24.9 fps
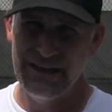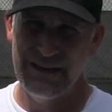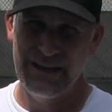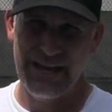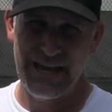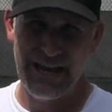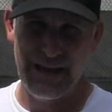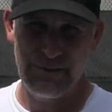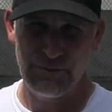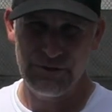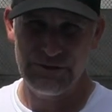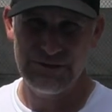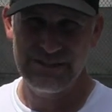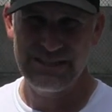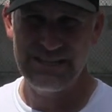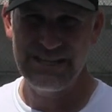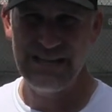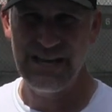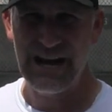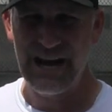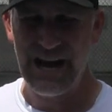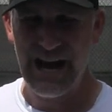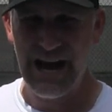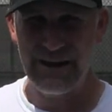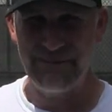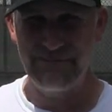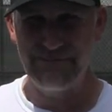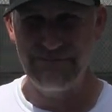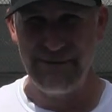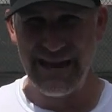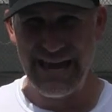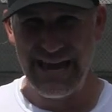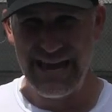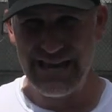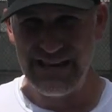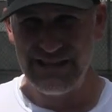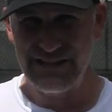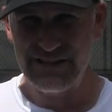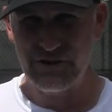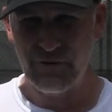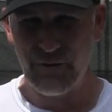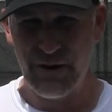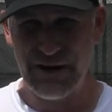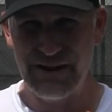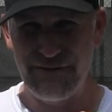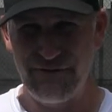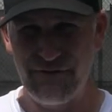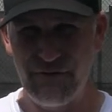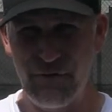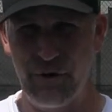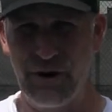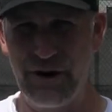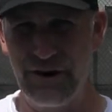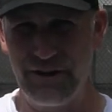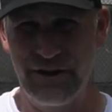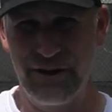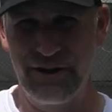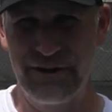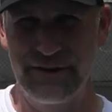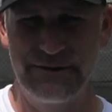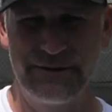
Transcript: and we'll see you on May 24th.